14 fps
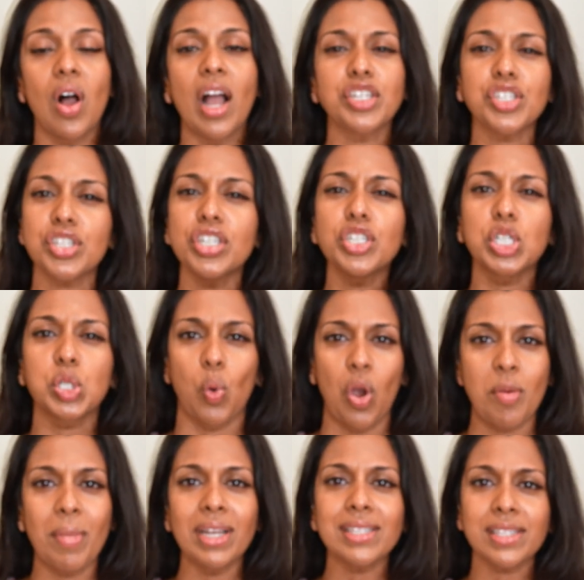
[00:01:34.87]
I just enjoy
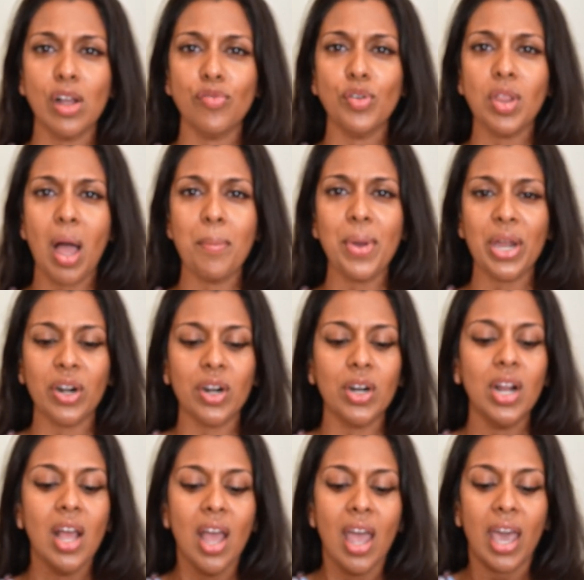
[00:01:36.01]
myself a lot better,
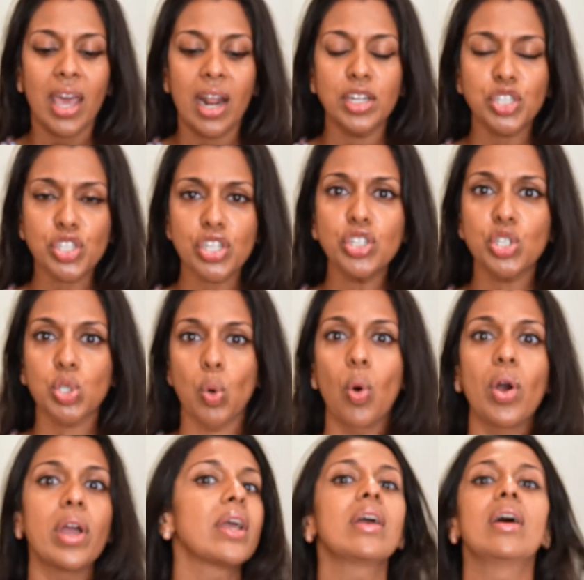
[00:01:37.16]
and I just
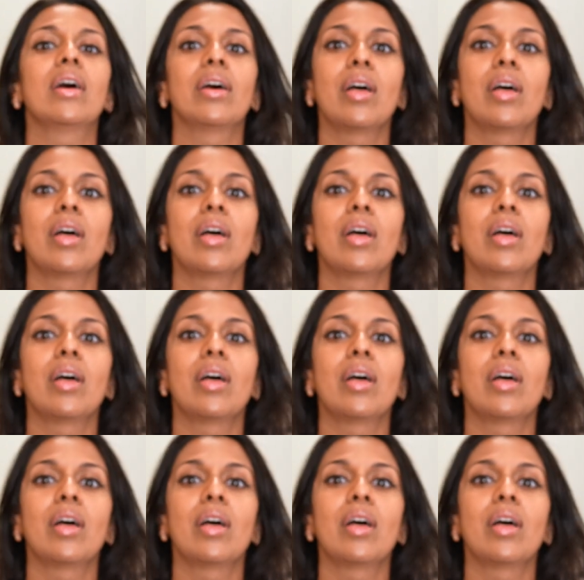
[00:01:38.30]
enjoy